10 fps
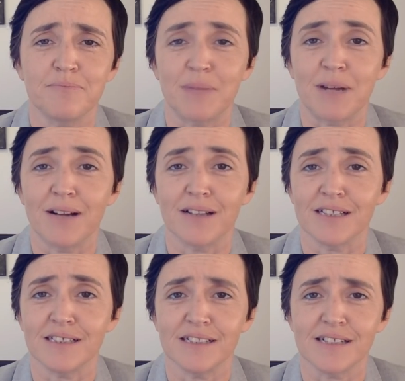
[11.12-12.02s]

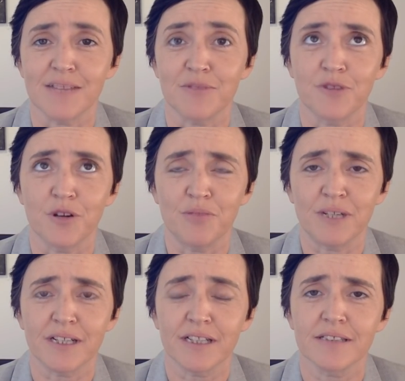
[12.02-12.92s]
apparently
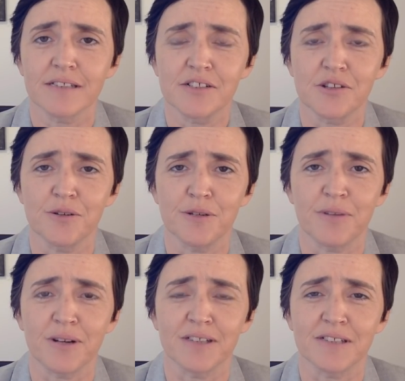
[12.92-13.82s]
Islamophobic Tory
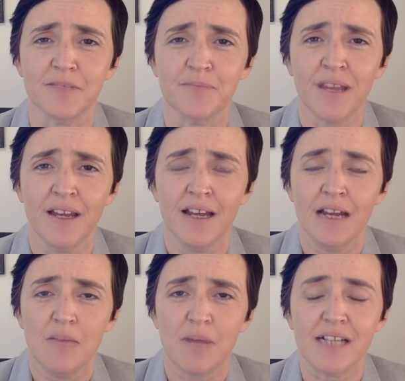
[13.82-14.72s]
party,
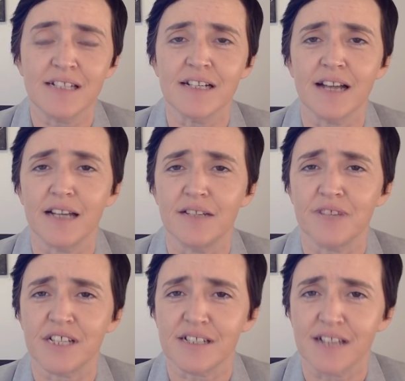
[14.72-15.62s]
pending an
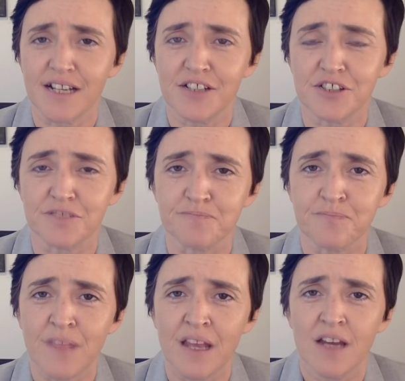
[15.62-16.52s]
investigation
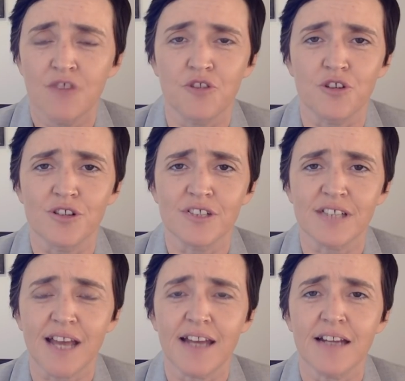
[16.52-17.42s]
for
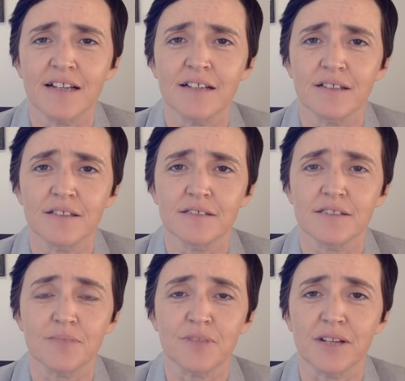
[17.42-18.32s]
saying
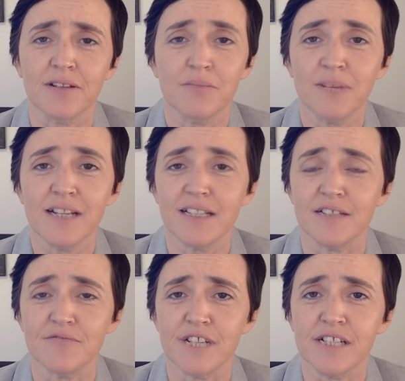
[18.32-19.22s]
something
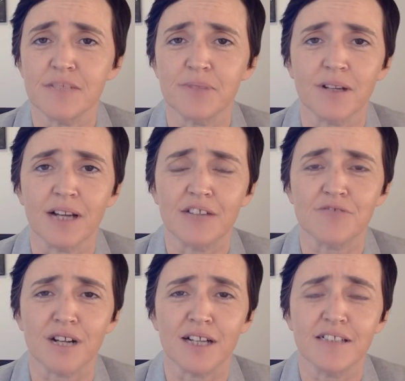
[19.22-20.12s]
completely reasonable and
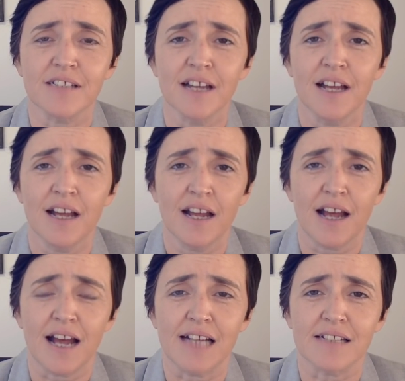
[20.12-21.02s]
right,
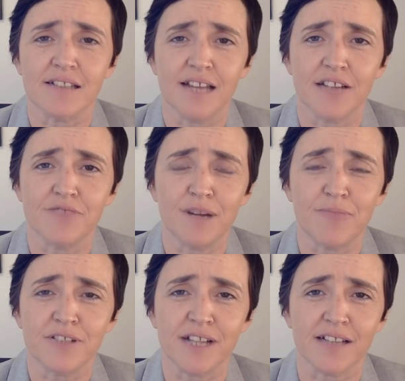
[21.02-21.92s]
and that
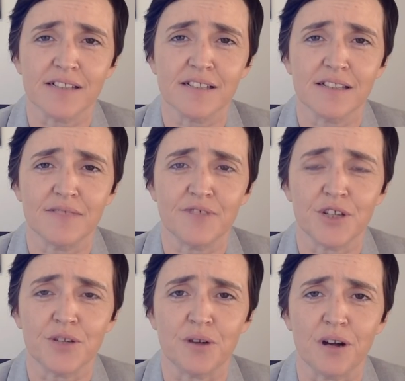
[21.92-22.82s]
represents the
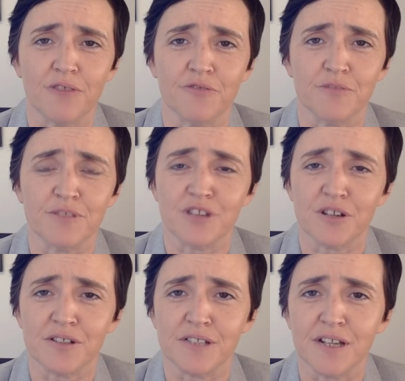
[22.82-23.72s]
view of the
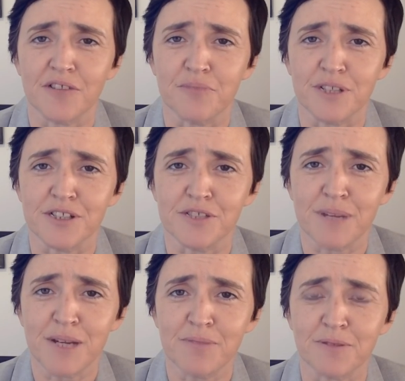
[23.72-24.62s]
majority of British
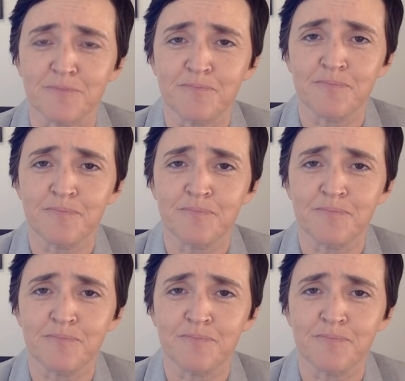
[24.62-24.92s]
people.